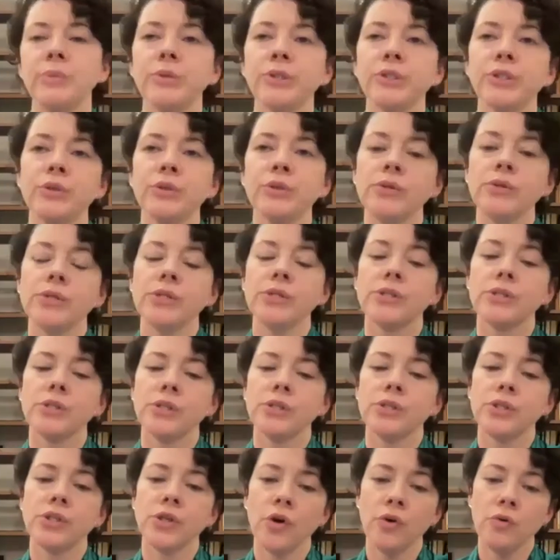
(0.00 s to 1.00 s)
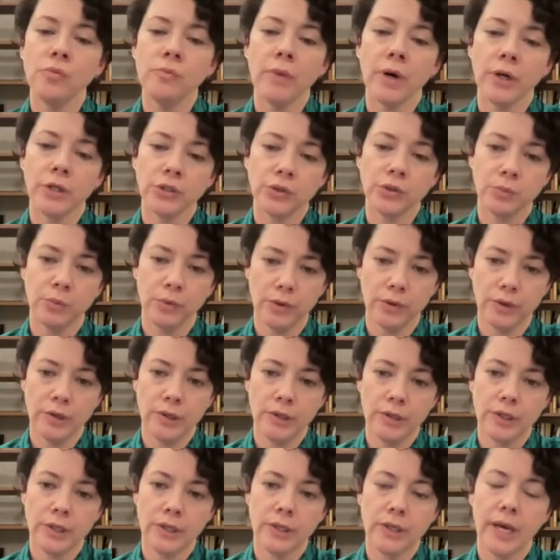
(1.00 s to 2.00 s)
produced so much
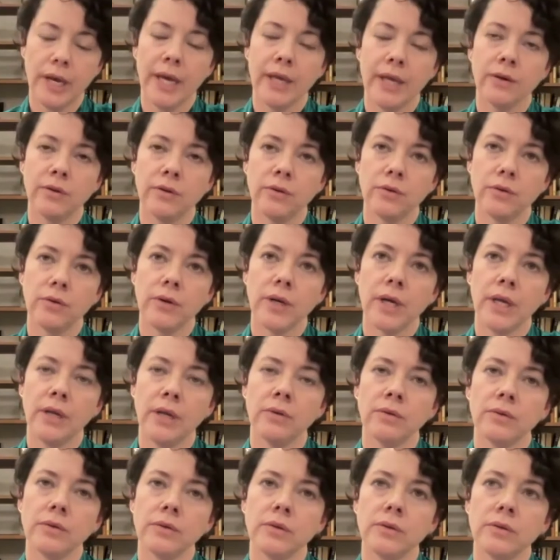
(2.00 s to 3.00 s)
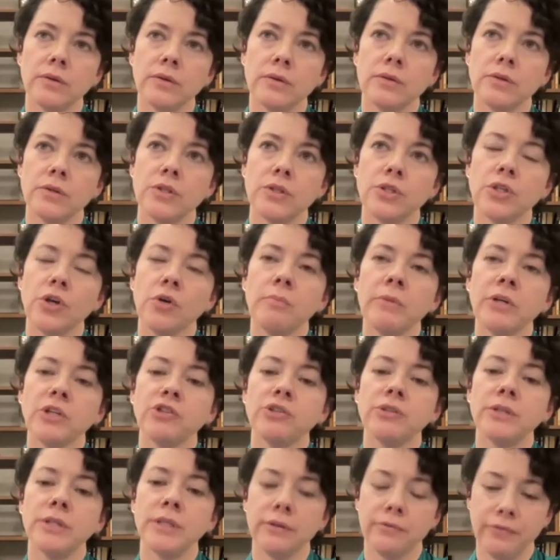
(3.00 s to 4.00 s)
work and so
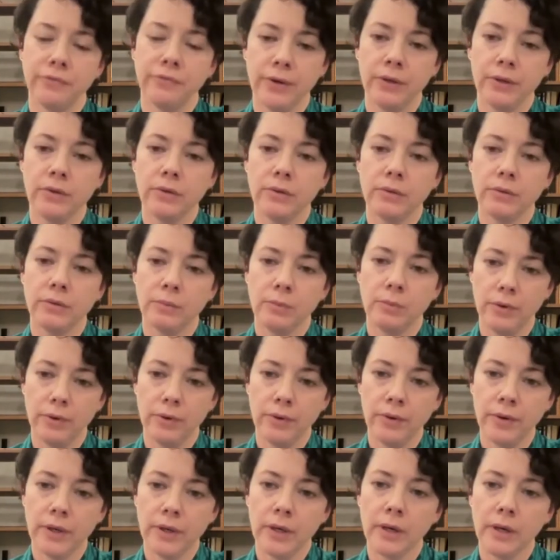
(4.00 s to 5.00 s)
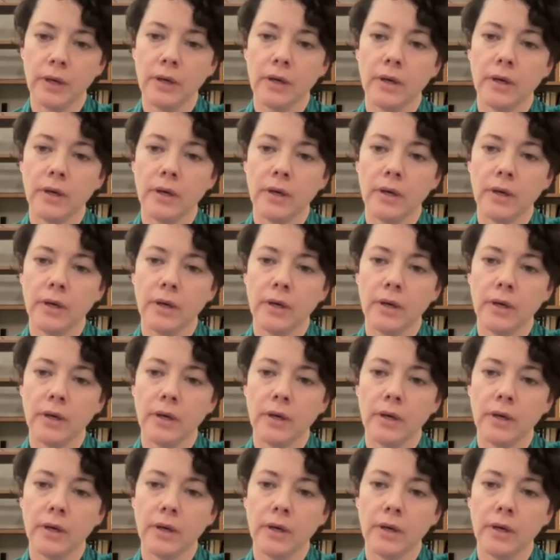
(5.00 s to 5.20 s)
much different work